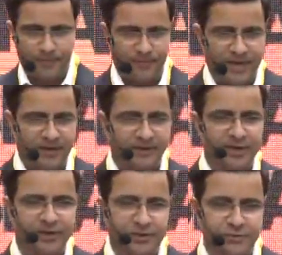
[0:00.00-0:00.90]
We have
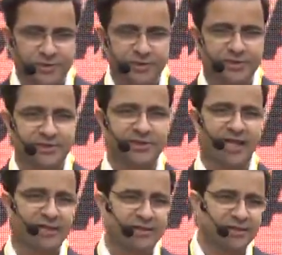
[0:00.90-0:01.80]
issues,
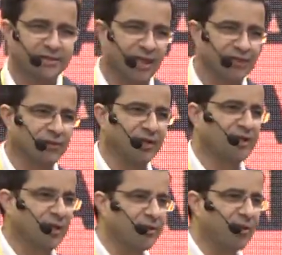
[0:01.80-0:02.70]
challenges, as you can
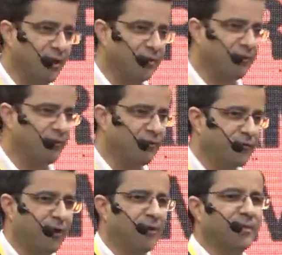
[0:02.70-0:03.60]
think of
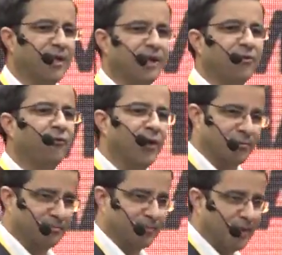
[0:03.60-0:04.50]
from day
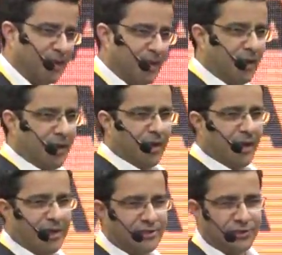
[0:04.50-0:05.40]
one.
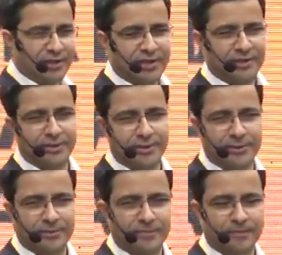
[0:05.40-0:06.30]
Actually,
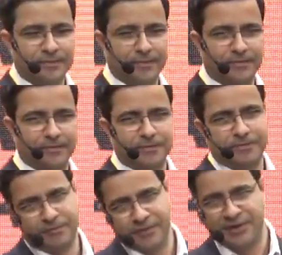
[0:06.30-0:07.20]

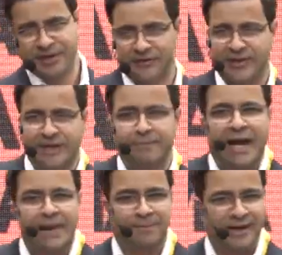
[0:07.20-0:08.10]
we were in the very
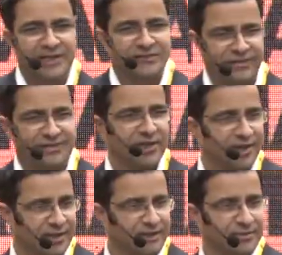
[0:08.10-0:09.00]
bad place when we
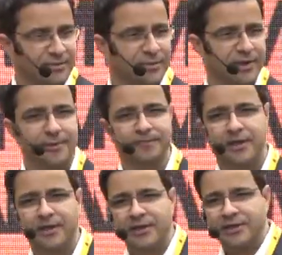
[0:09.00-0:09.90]
started, okay?
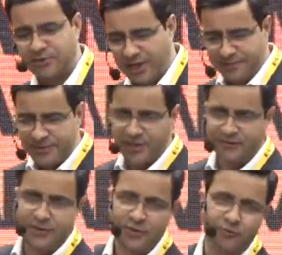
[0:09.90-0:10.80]
So let me share
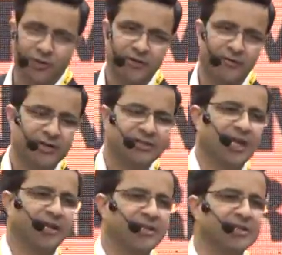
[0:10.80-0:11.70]
with you what were the
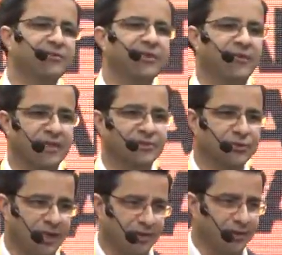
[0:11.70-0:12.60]
challenges we faced
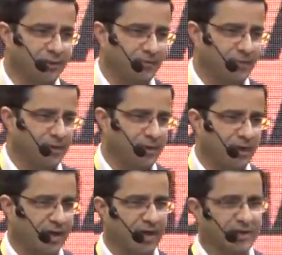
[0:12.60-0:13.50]
together
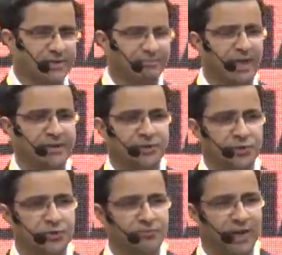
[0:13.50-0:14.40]
as
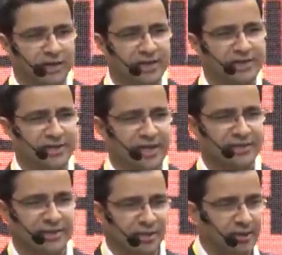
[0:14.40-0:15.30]
Metro Markets and
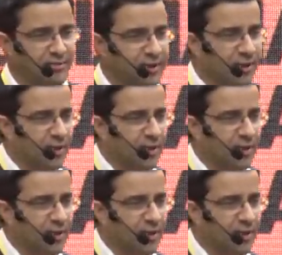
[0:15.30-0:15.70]
Ciklum,